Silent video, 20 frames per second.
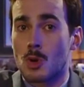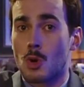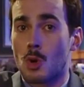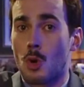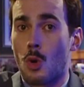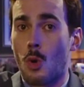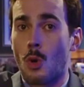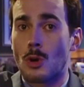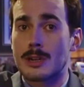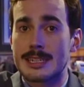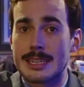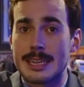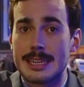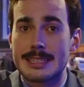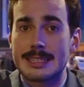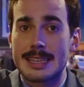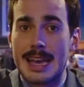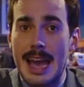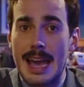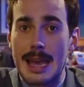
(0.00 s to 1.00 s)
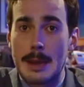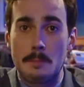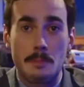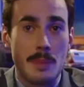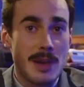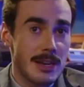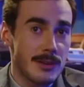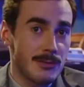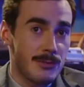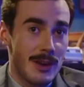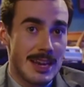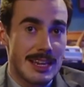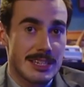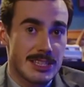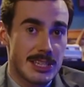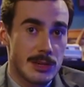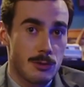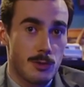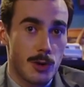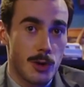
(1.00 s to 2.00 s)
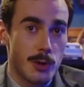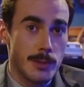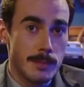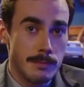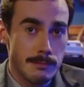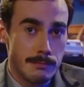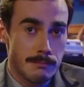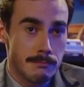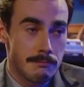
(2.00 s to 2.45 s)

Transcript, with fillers: court is a big fancy room